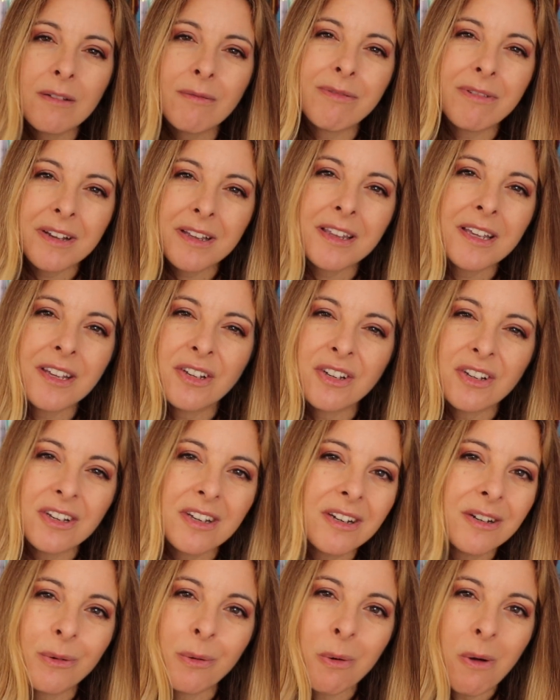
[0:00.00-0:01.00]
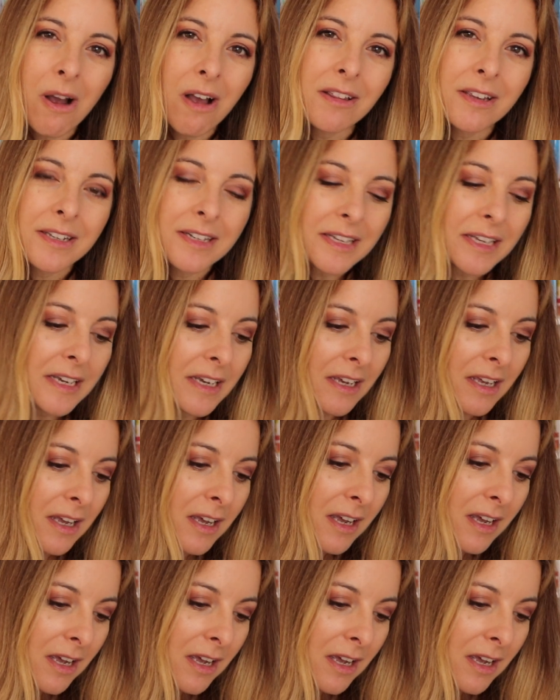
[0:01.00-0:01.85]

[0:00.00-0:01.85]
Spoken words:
really good quality